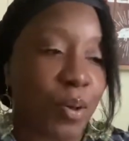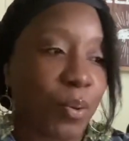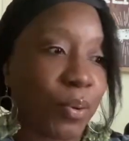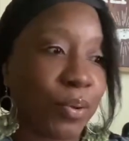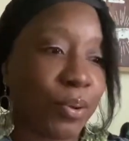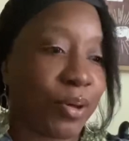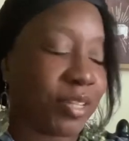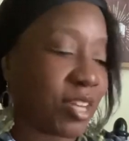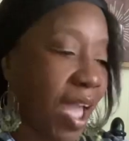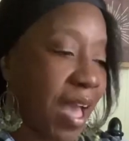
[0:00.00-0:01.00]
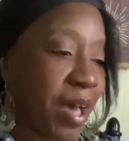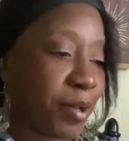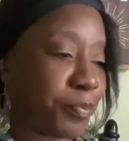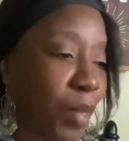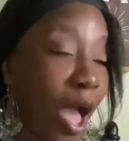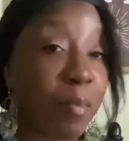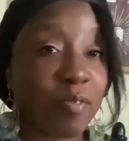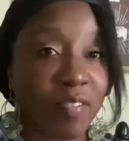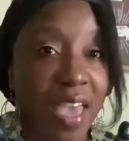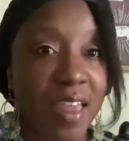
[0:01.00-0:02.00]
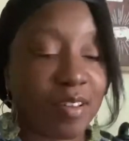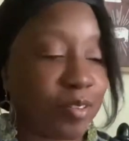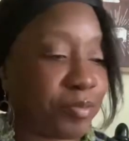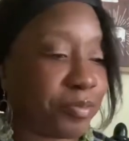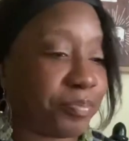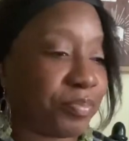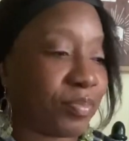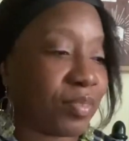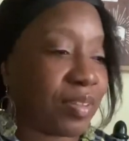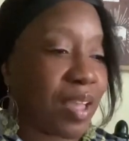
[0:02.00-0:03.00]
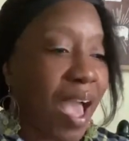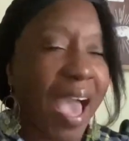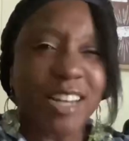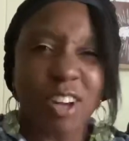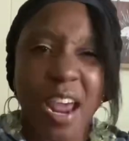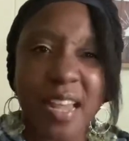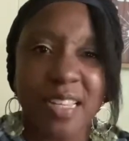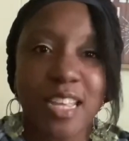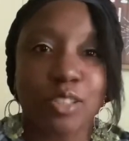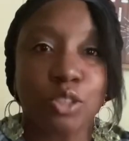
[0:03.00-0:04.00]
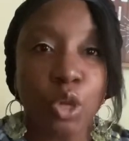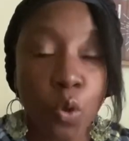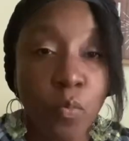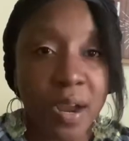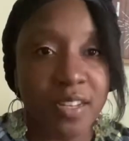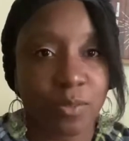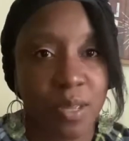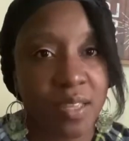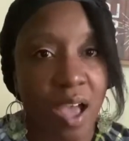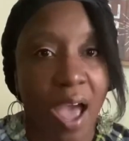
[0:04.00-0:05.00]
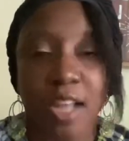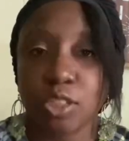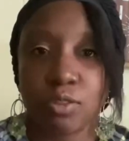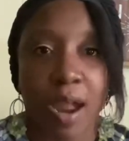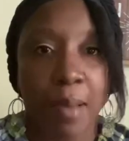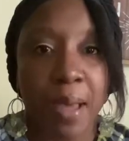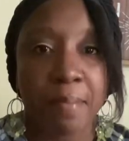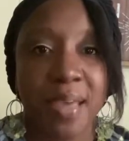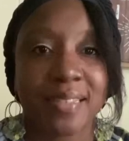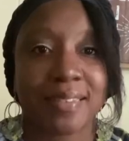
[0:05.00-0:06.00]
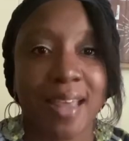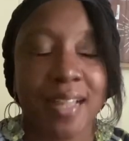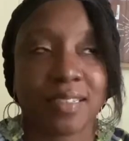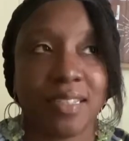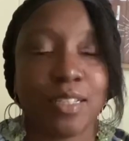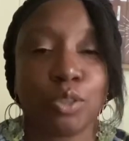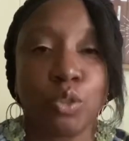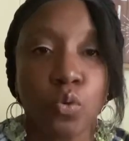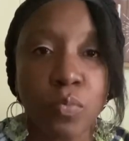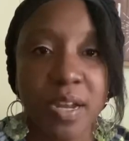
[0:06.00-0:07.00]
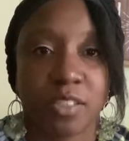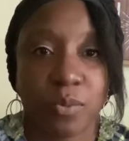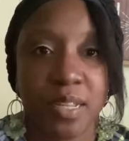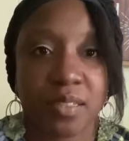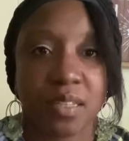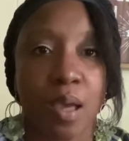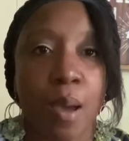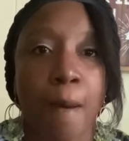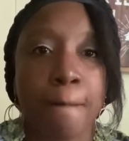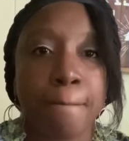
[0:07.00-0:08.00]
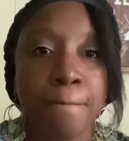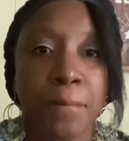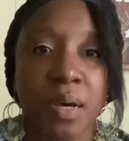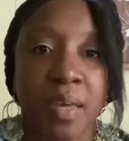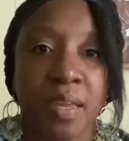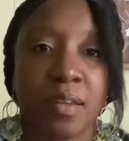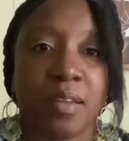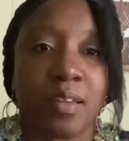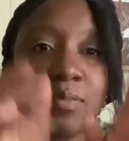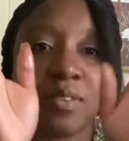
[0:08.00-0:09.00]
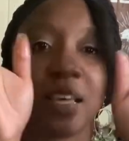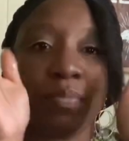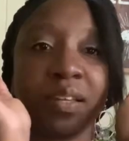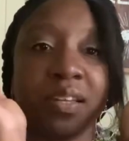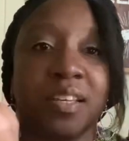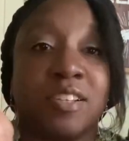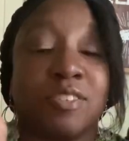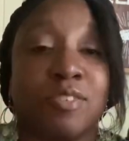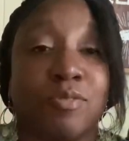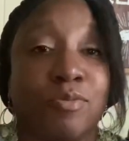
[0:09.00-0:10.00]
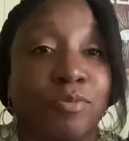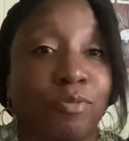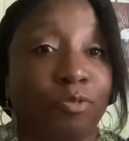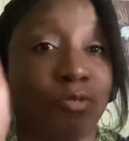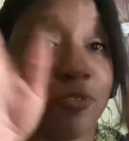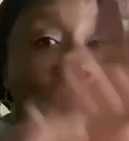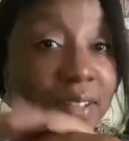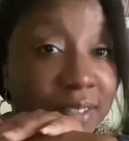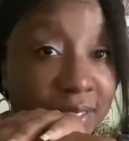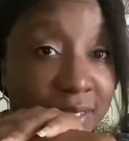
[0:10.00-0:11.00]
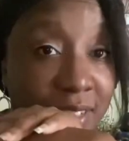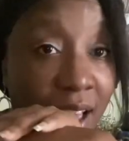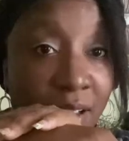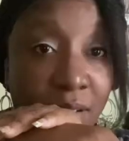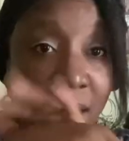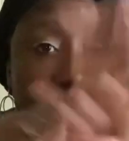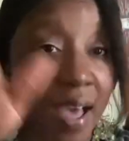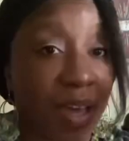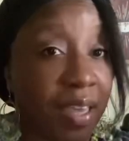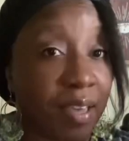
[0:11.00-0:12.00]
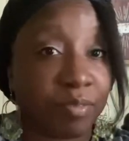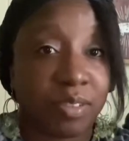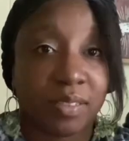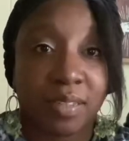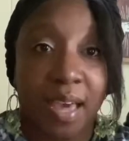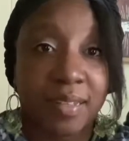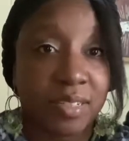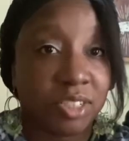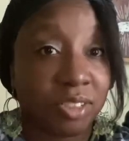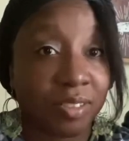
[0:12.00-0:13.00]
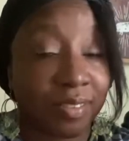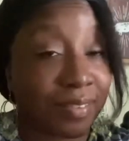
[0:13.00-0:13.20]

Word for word: Whew, child. I'm a fan of I try not to eat too much sweet, y'all. I try my best not to eat too much sweets. But if something is really good, y'all, I have just got to just